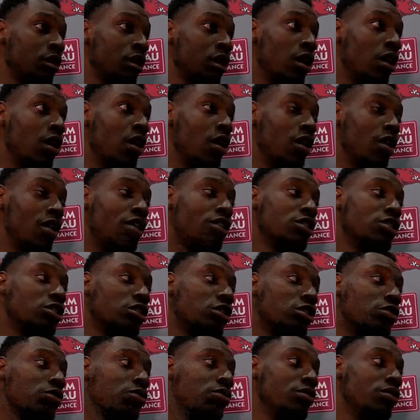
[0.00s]
Yes,
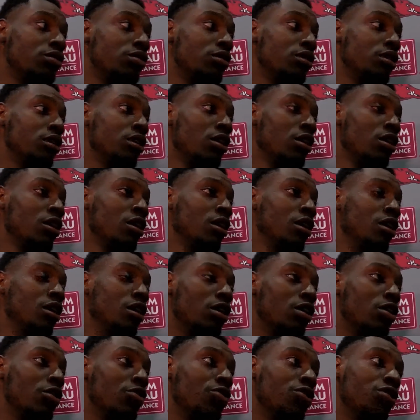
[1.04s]
sir.
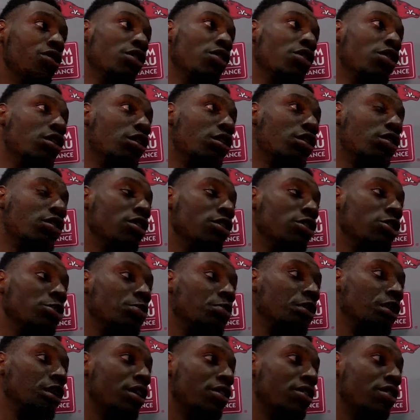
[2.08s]
We know they're a
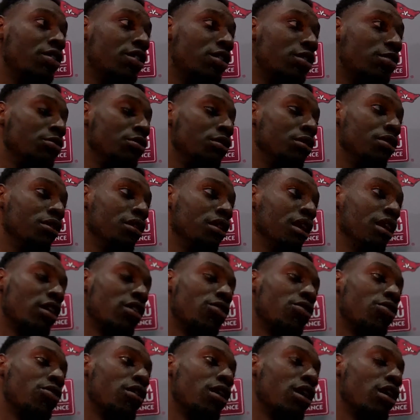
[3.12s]
spread team. You know, they like to
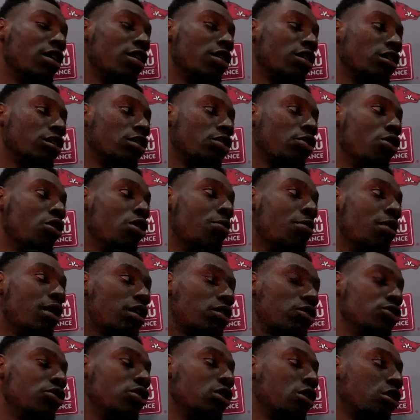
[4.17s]
do a lot of quarterback
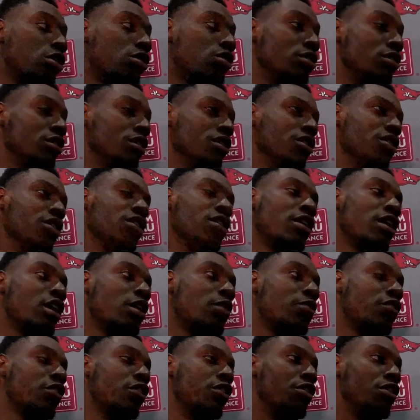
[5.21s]
draw, and they're kind
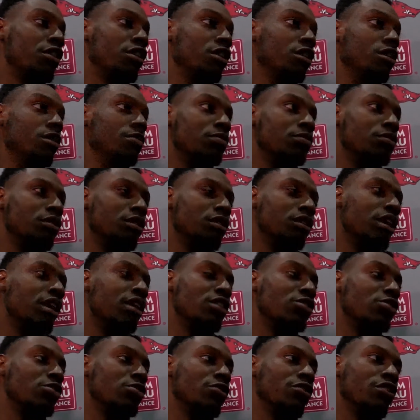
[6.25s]
of a hurry up. They're not
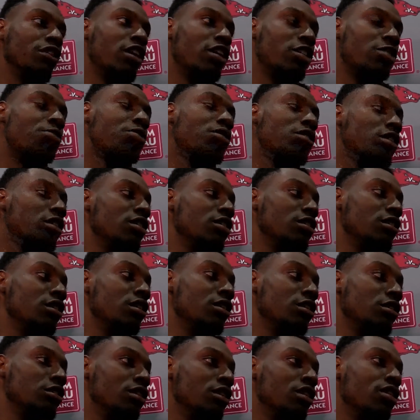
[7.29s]
too fast, but
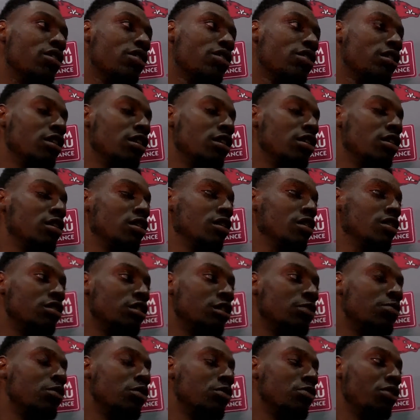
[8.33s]
they can
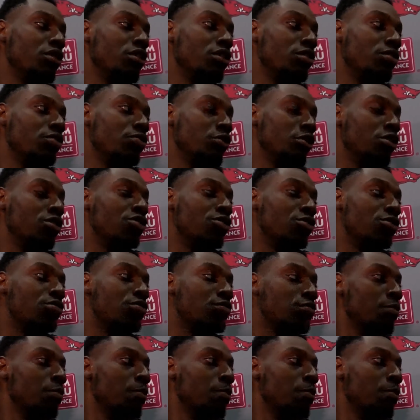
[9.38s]
tempo when they want to.